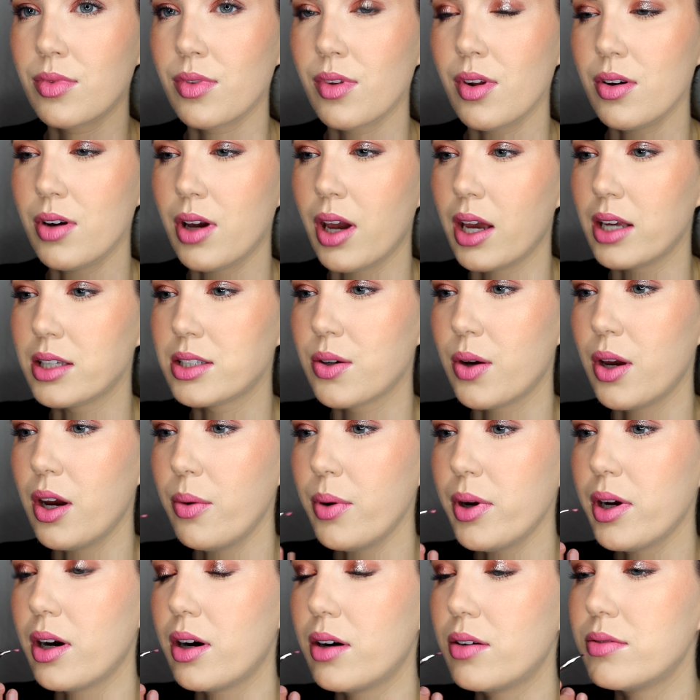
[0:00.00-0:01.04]
Okay, so here
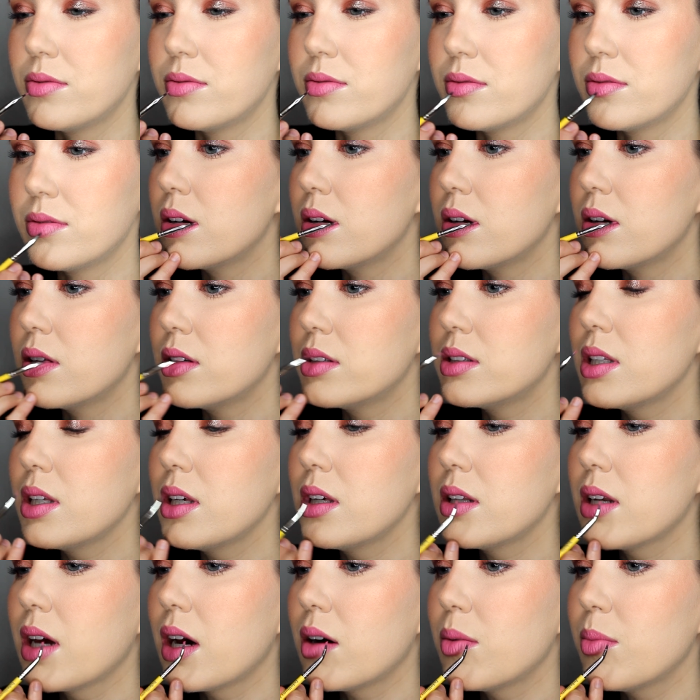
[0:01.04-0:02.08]
we go. See,
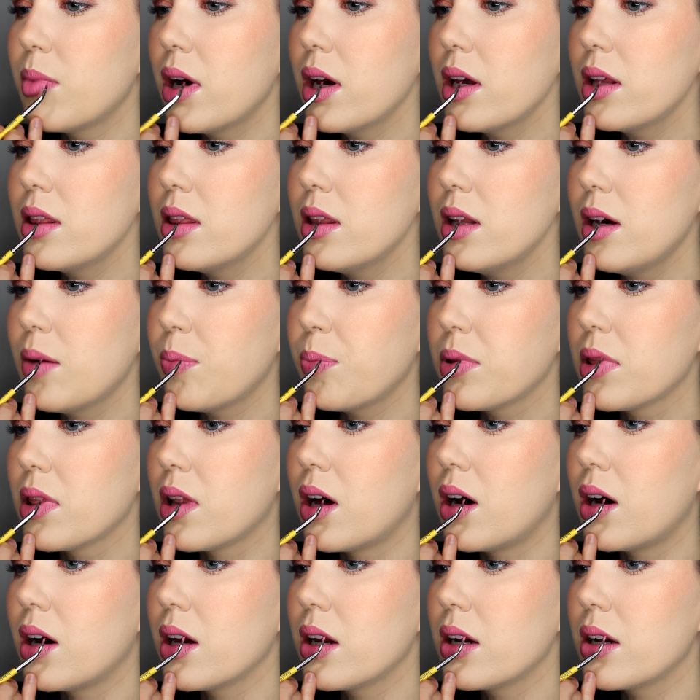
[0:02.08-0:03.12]
now my lip
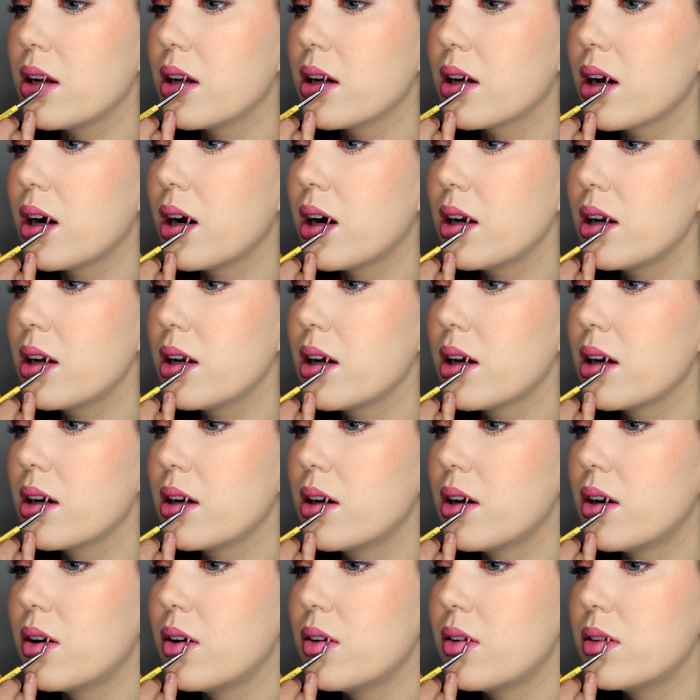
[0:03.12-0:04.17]
line, it kind of
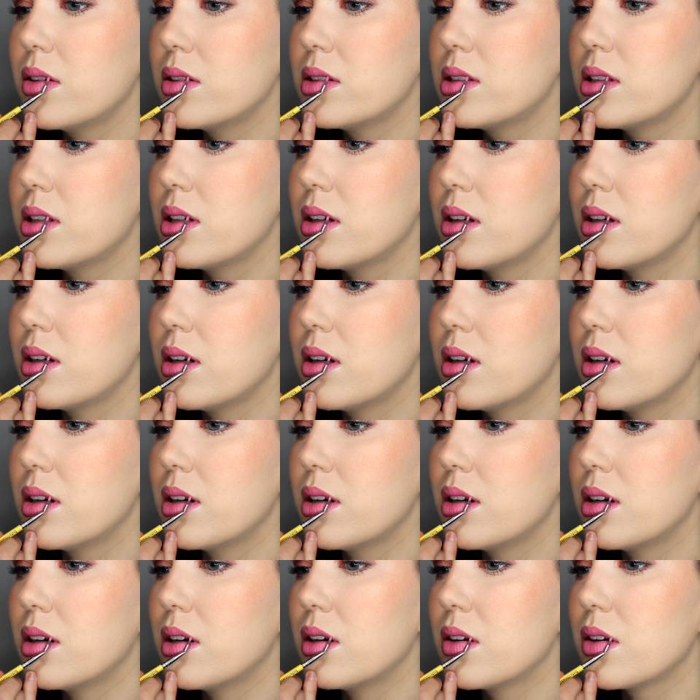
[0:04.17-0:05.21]
goes
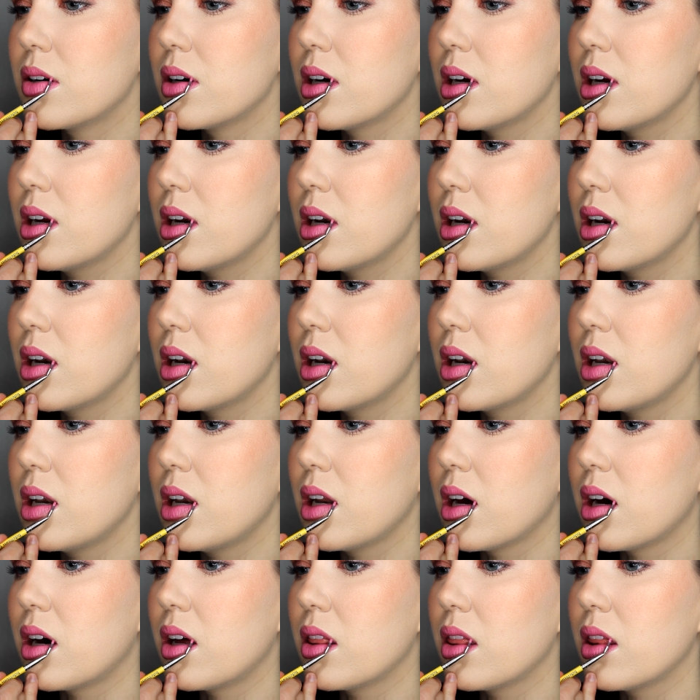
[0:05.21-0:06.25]
right
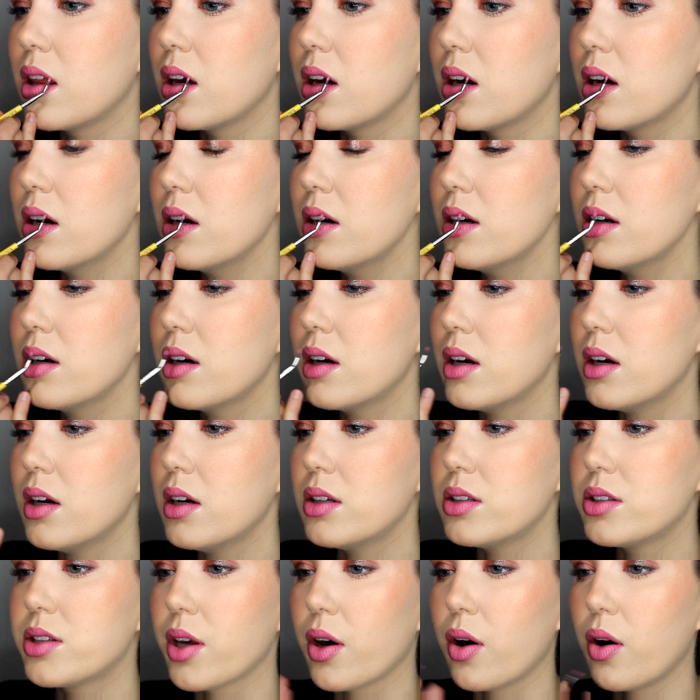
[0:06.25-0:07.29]
down there.
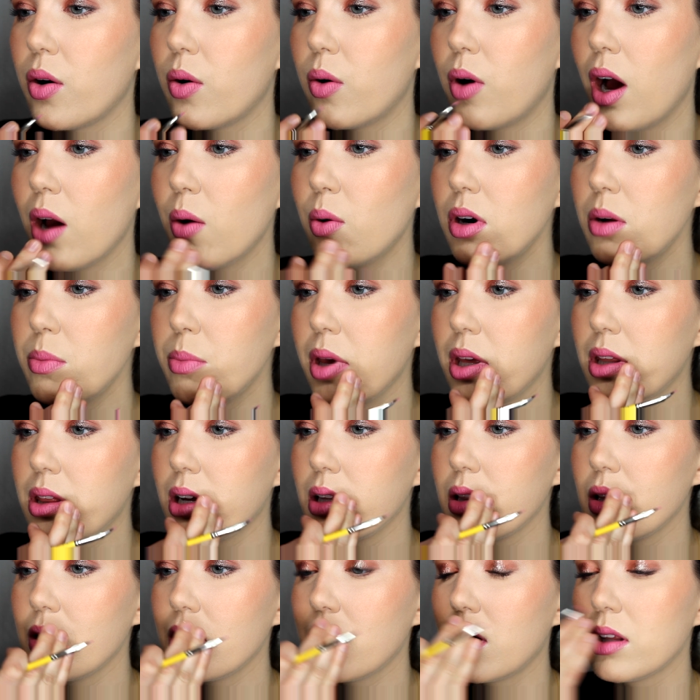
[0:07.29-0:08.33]
So I want to make
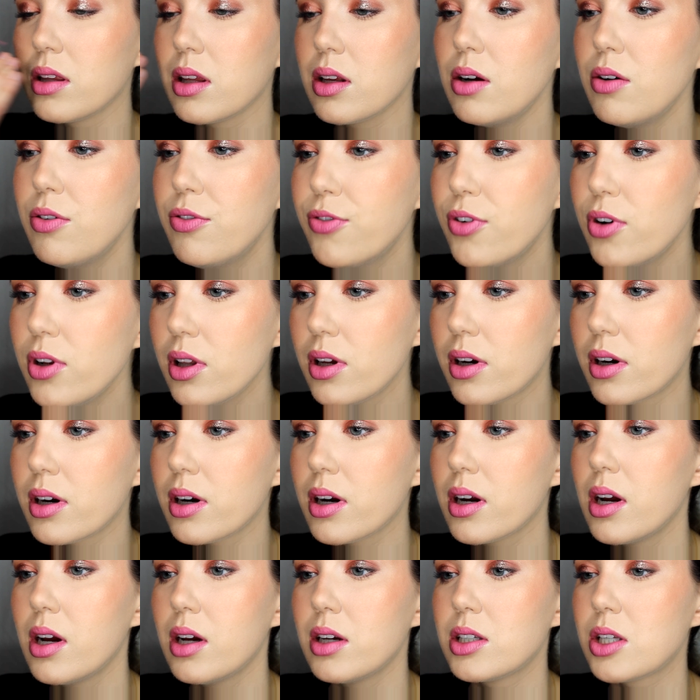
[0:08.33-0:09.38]
that look a little
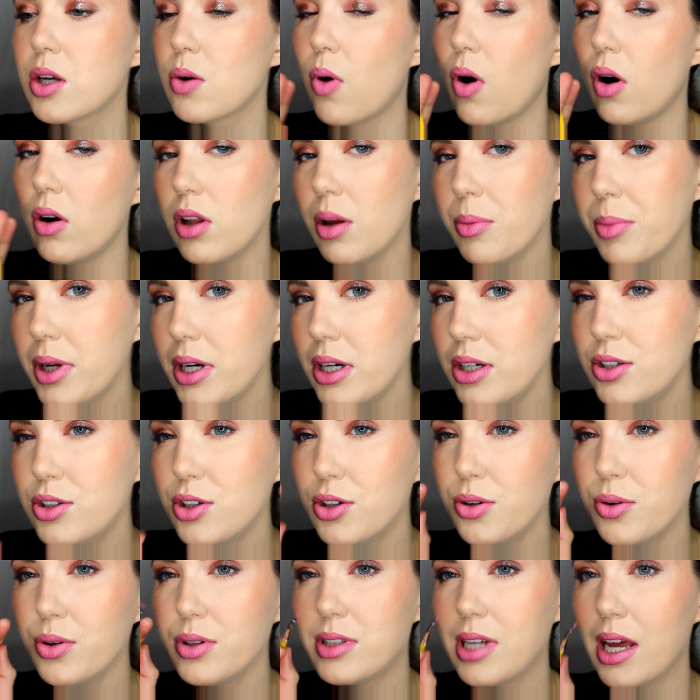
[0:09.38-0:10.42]
fuller. So all I'm going to
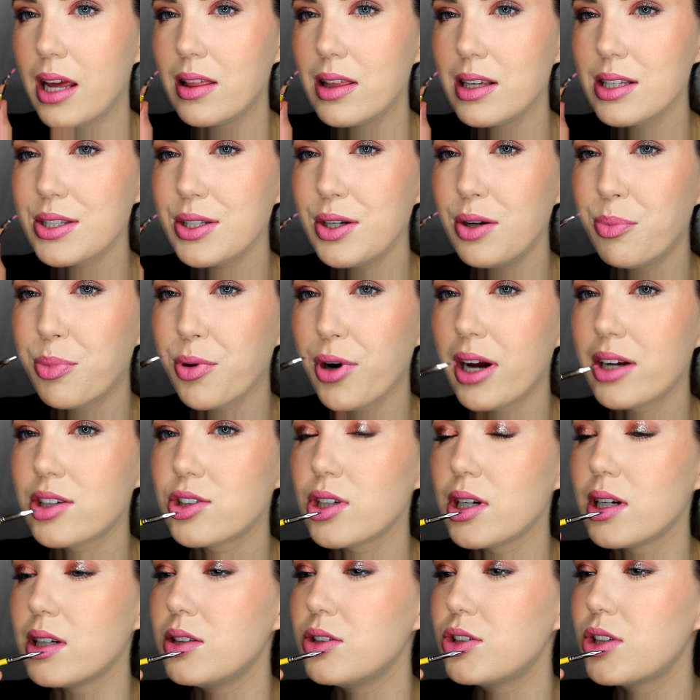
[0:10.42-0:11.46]
do, take this little brush
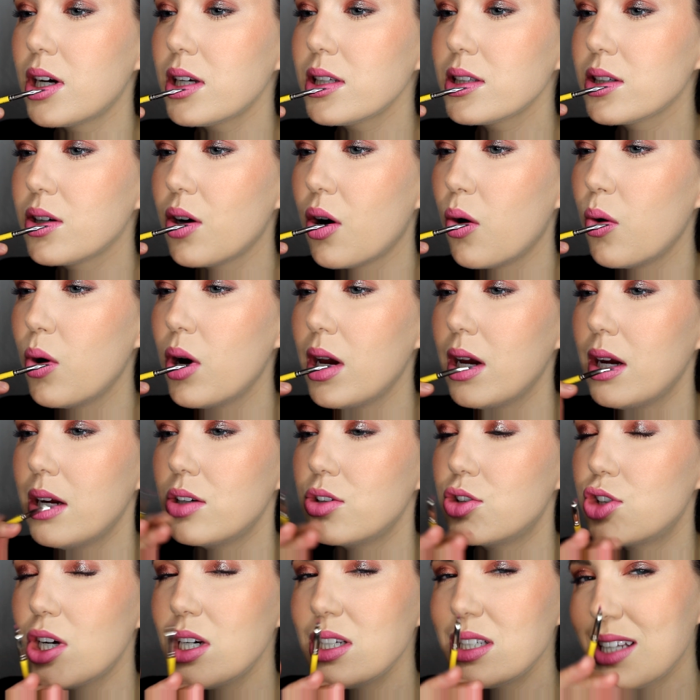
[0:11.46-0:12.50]
and just go
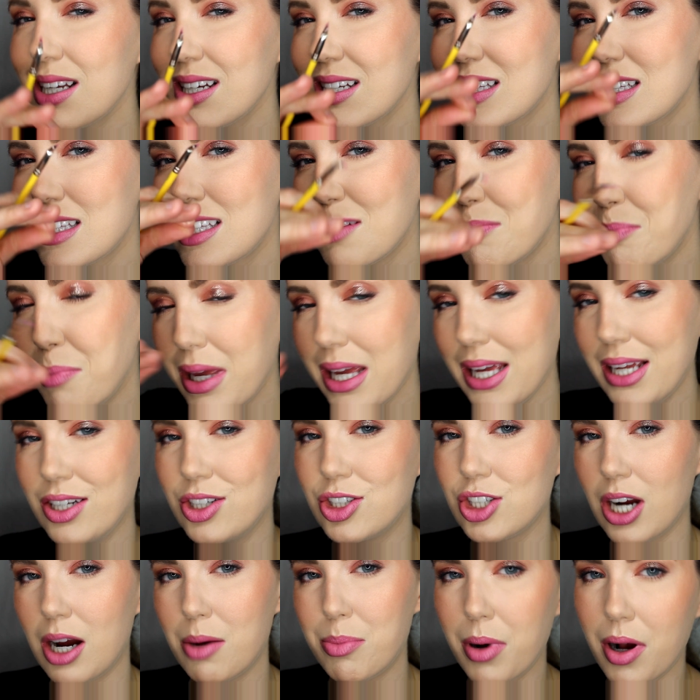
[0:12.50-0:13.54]
just a
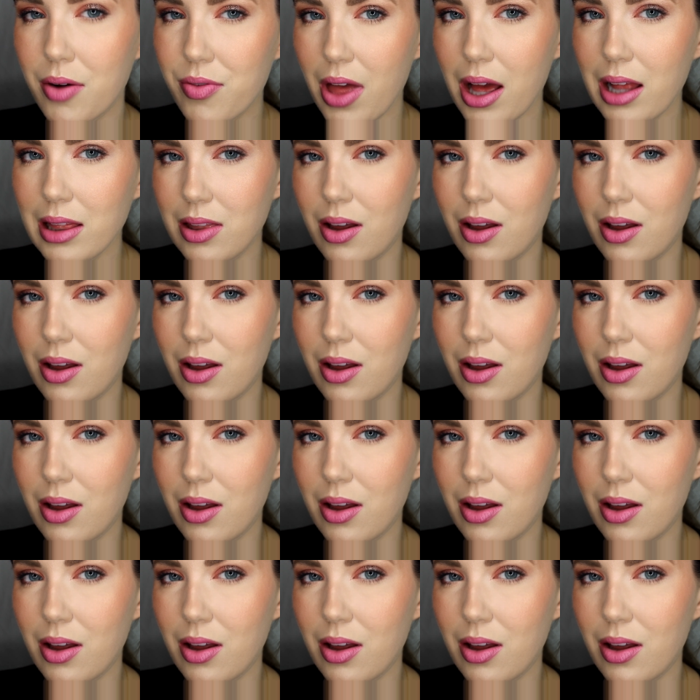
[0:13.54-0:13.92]
smidge above that